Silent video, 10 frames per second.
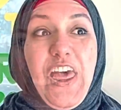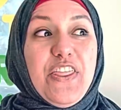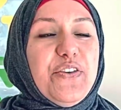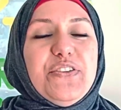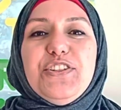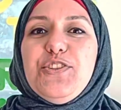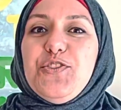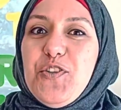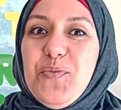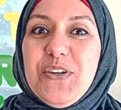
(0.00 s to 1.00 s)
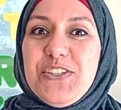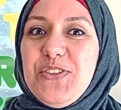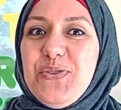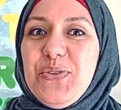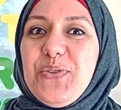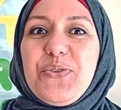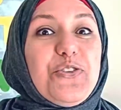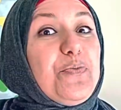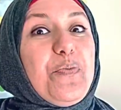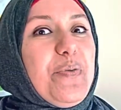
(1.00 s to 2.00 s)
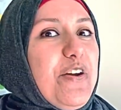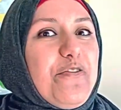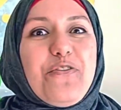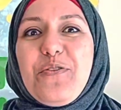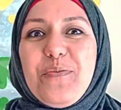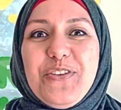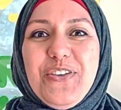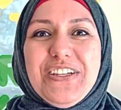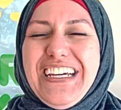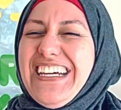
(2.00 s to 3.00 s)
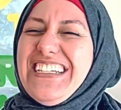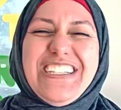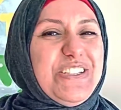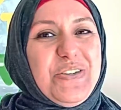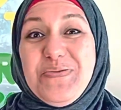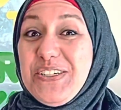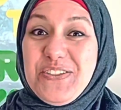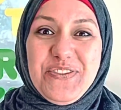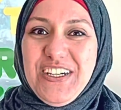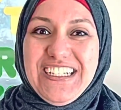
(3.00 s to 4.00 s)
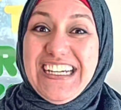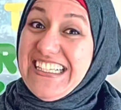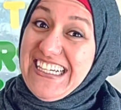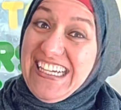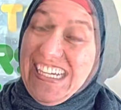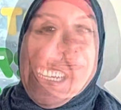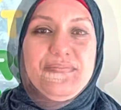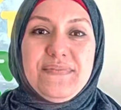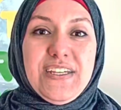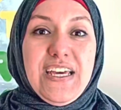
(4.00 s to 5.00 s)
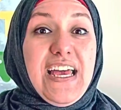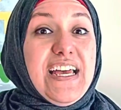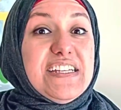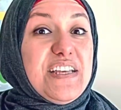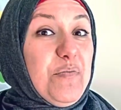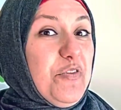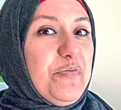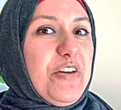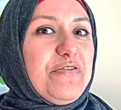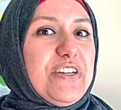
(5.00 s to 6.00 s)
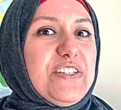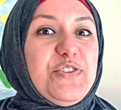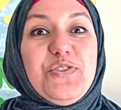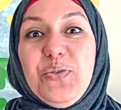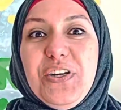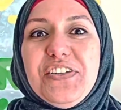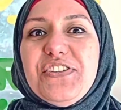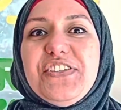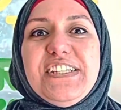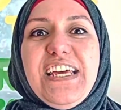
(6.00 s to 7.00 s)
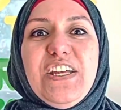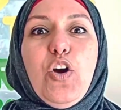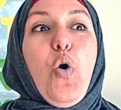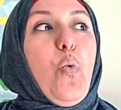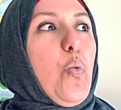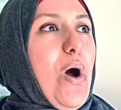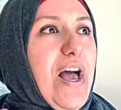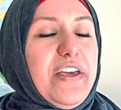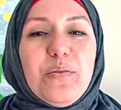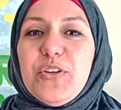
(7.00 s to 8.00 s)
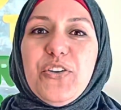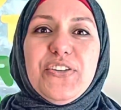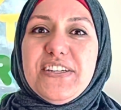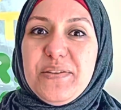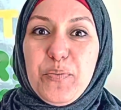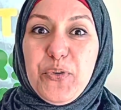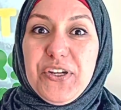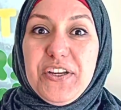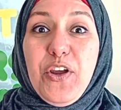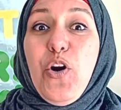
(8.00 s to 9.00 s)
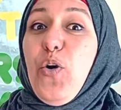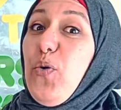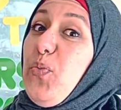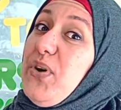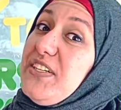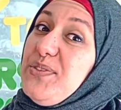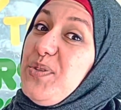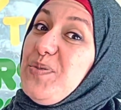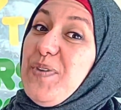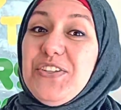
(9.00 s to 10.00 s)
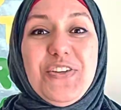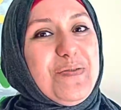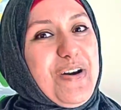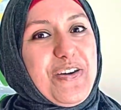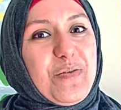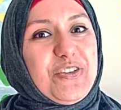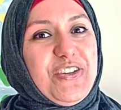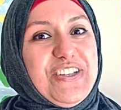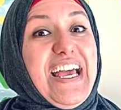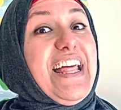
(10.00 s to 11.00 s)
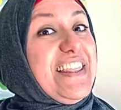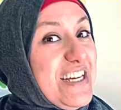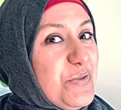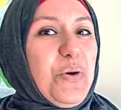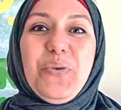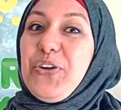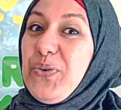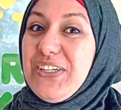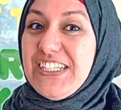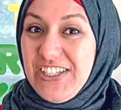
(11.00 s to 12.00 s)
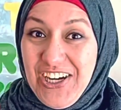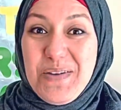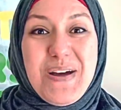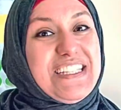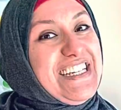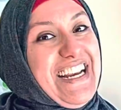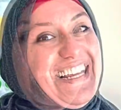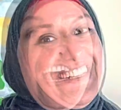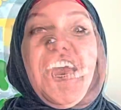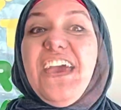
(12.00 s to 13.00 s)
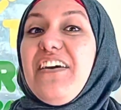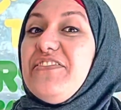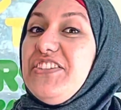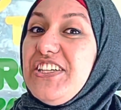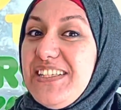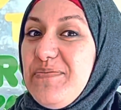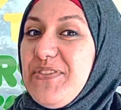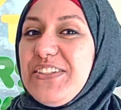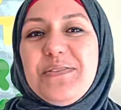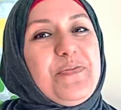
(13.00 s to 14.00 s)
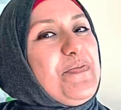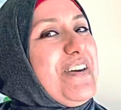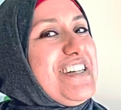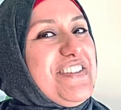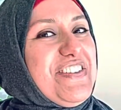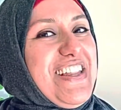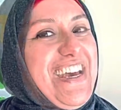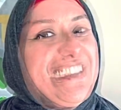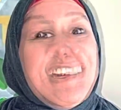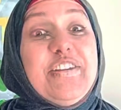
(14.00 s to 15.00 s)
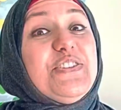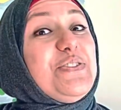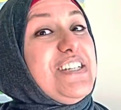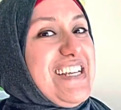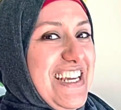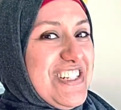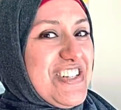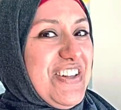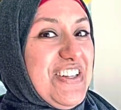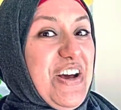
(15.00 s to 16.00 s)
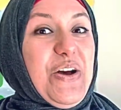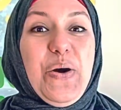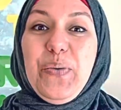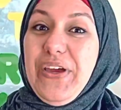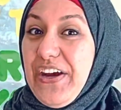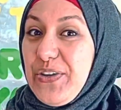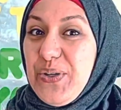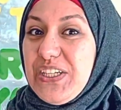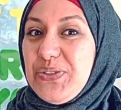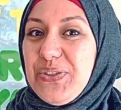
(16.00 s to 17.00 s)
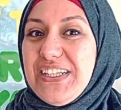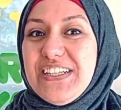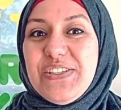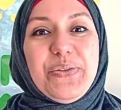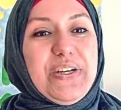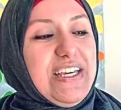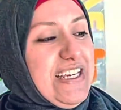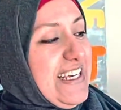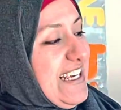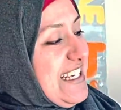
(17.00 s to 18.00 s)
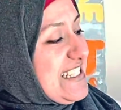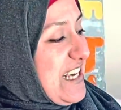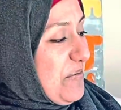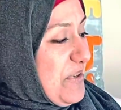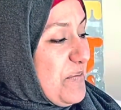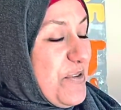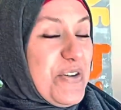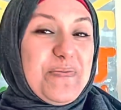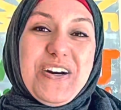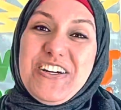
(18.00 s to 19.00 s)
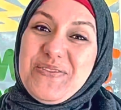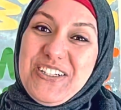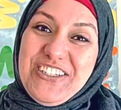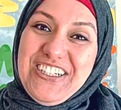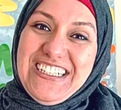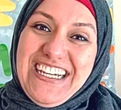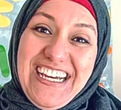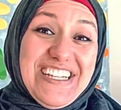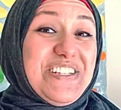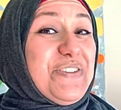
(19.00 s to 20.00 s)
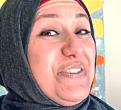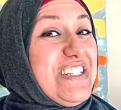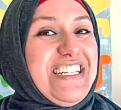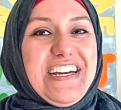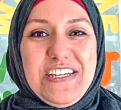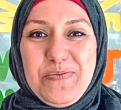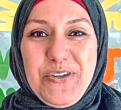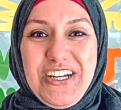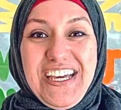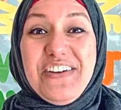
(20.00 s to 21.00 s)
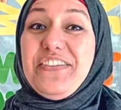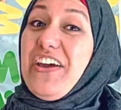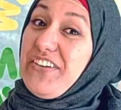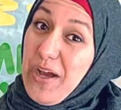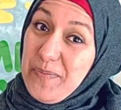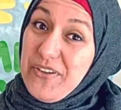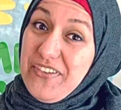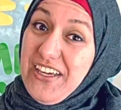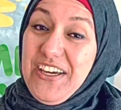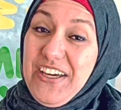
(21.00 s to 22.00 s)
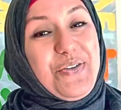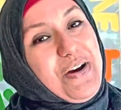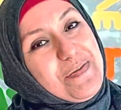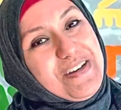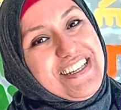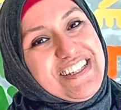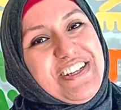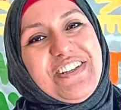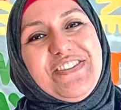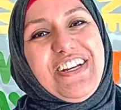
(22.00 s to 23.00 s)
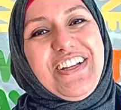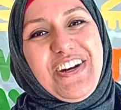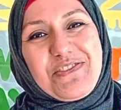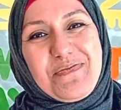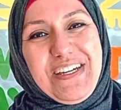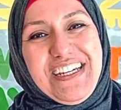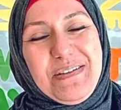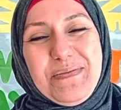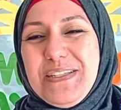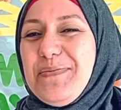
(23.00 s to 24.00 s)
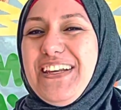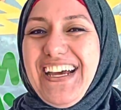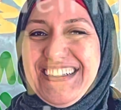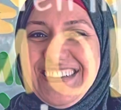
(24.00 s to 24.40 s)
There is so much to do in order to prepare for Ramadan. It's so much fun, isn't it? Some of my friends don't understand why Ramadan is important or what is so special about Ramadan. That's what we're going to talk about today. I have just the book to prepare us for that. So today, inshallah, we are going to read the story, Tell Me More About Ramadan. It's a really nice book. If you have a copy of it, go grab it so you can read along with me. Bismillah.